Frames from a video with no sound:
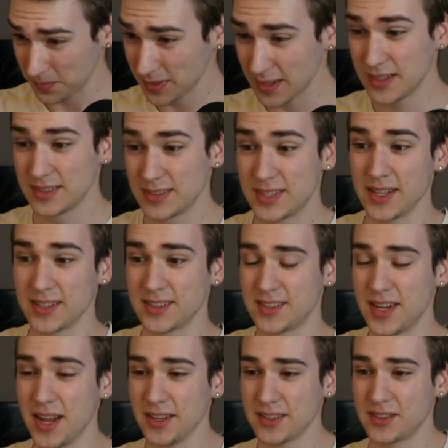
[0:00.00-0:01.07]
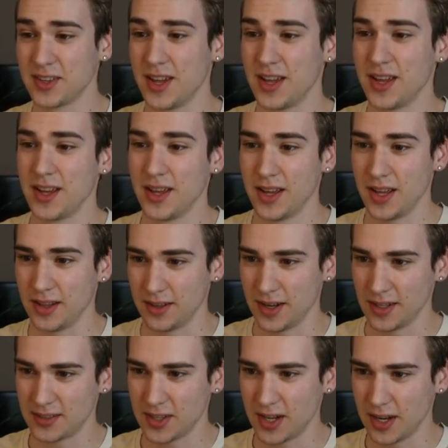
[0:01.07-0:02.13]
takes. And the
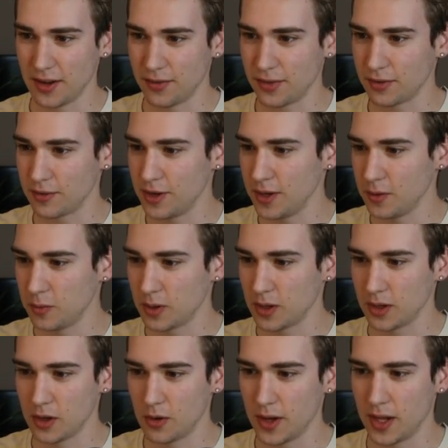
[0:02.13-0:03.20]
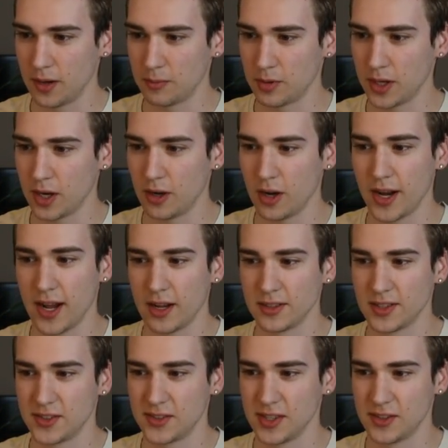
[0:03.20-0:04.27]
knight's on f3. We're going to go ahead and bring our knight out to
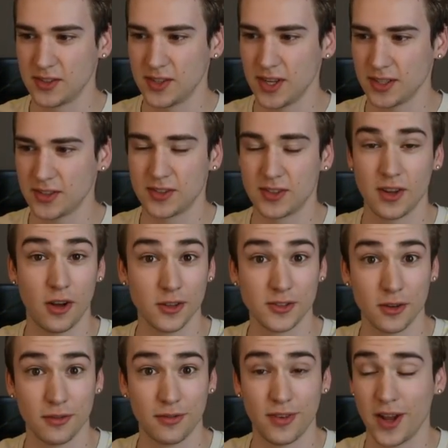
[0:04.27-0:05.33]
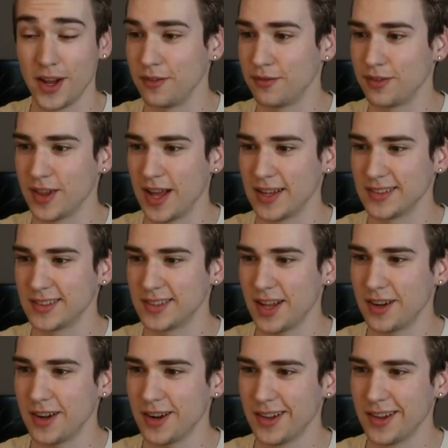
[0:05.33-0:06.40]
c6. Also fight for that
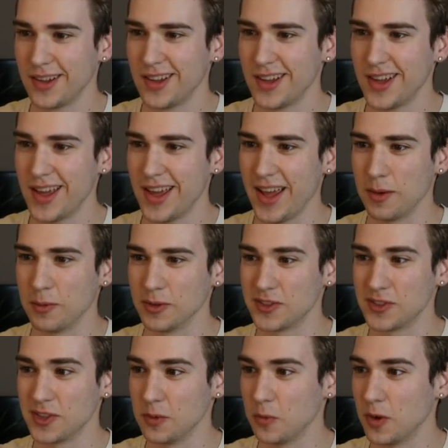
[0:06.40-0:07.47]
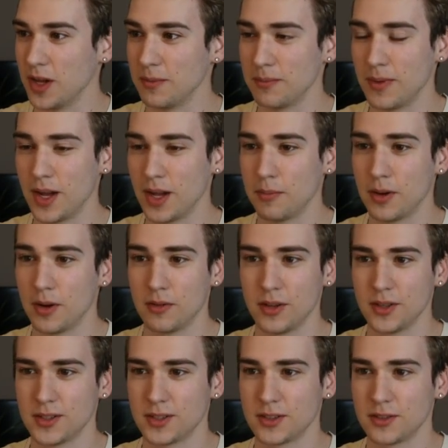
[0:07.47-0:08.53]
center. And we'll see what my
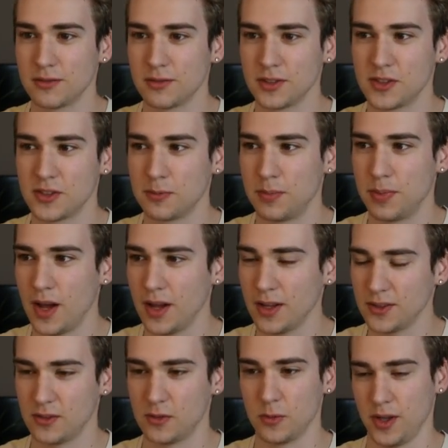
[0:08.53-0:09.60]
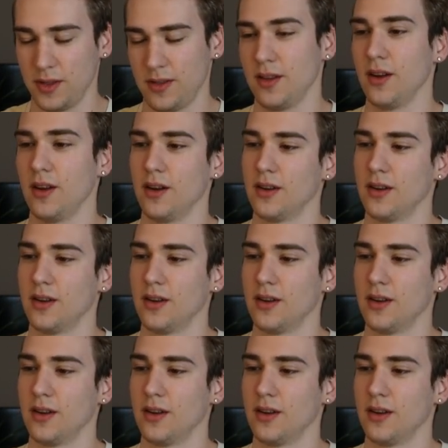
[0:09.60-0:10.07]
opponent responds with here.